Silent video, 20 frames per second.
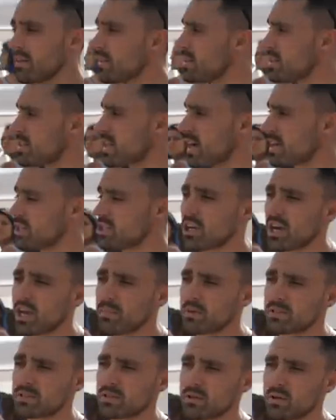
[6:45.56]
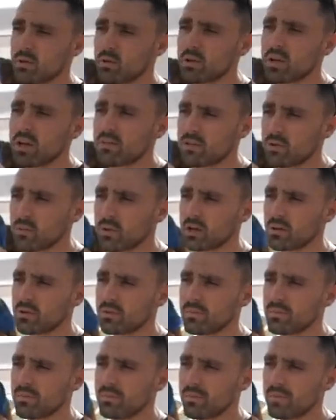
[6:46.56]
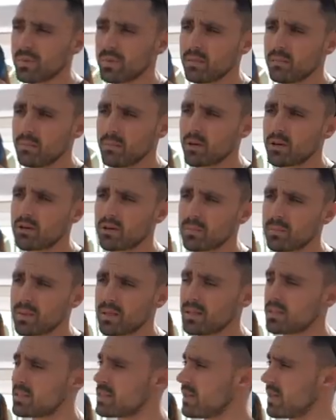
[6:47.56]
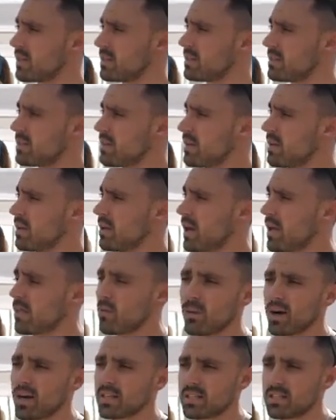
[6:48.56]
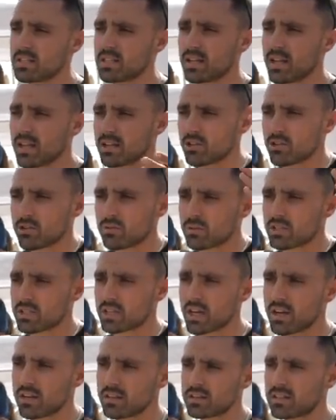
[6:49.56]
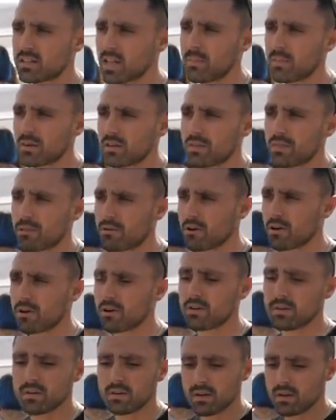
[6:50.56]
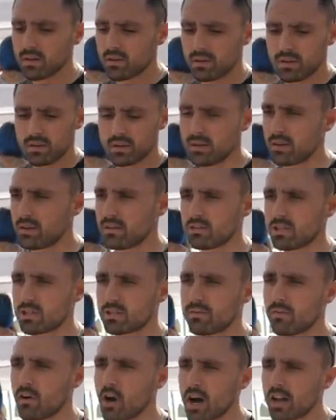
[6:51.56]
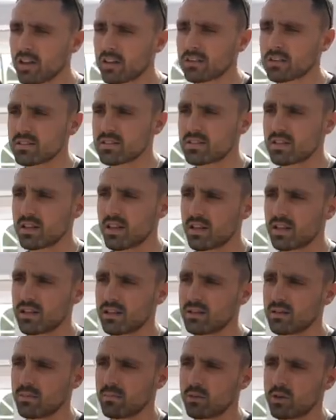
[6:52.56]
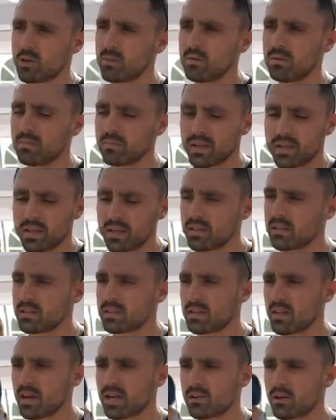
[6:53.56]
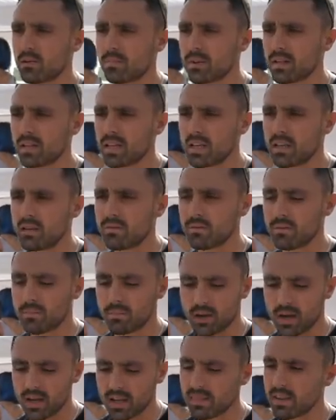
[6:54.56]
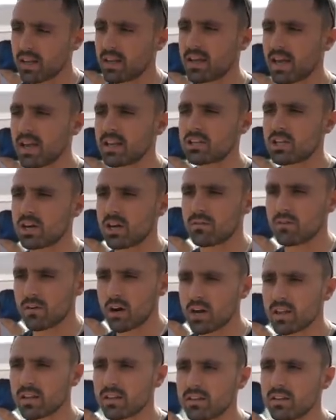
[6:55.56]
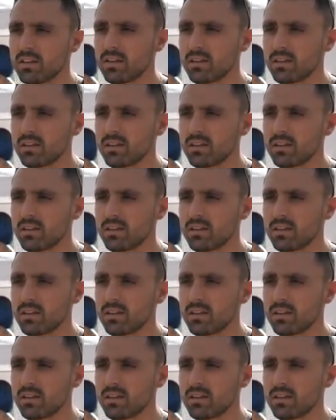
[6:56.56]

These gas chambers are all over the world, murdering pigs. And otherwise it's electrical stun, stab in the throat, you know, just violence. And human beings, I don't believe, but in their nature, are violent.